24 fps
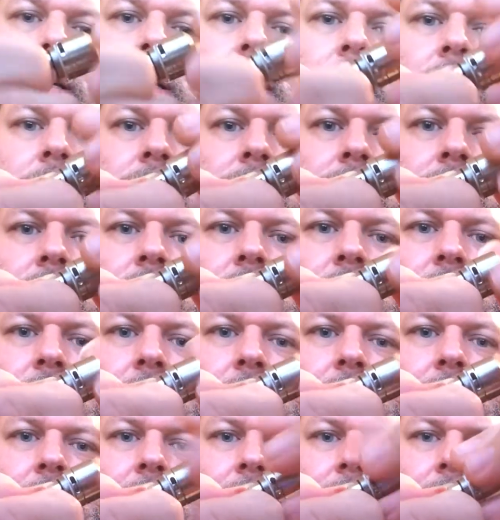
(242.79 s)
This is a
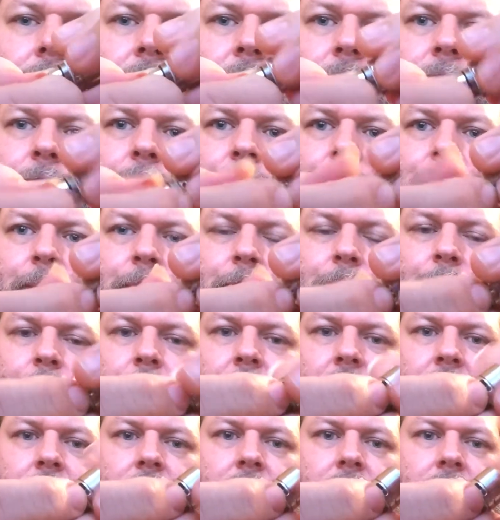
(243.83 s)
deck,
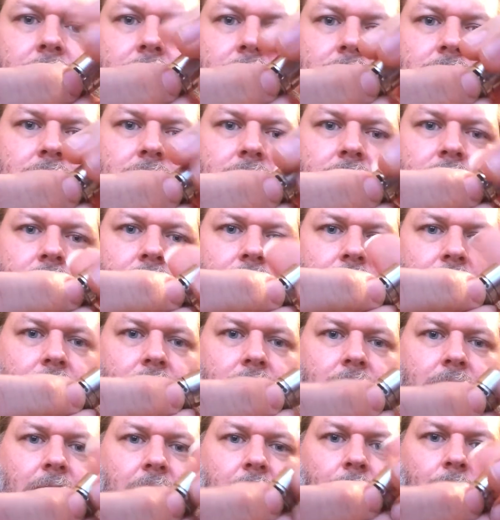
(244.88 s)
and then this
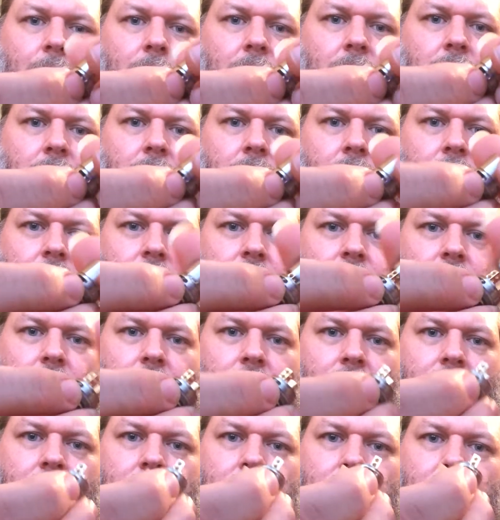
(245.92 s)
top part
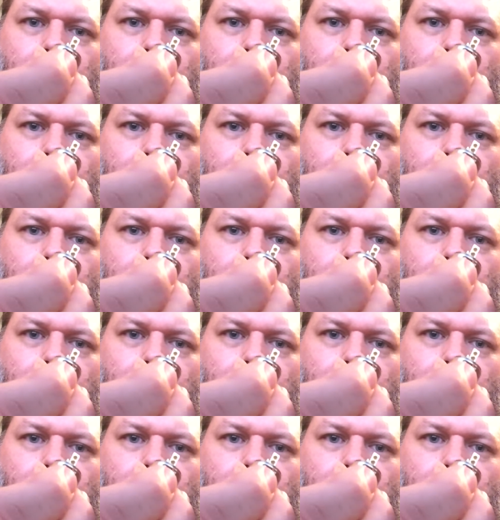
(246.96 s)
unscrews.